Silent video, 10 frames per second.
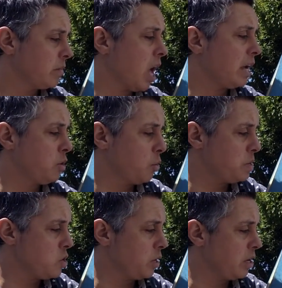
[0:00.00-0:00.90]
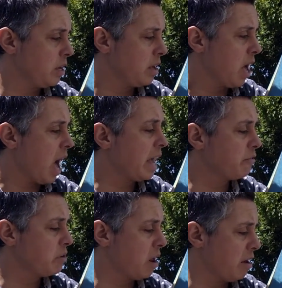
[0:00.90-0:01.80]
I know, Miyuki. I
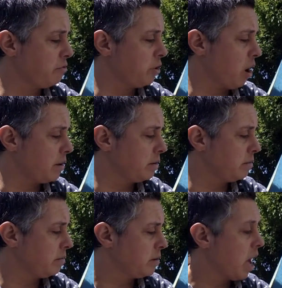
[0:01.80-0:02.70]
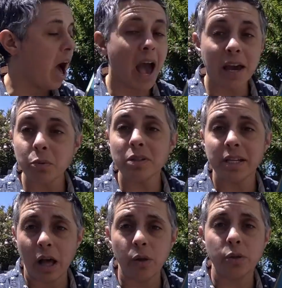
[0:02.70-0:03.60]
have not forgotten. I will
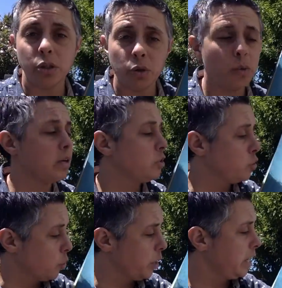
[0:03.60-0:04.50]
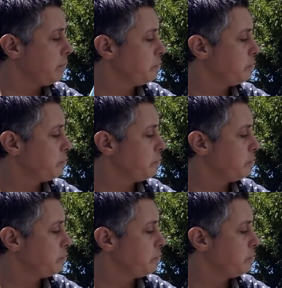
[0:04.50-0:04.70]
tell you a story.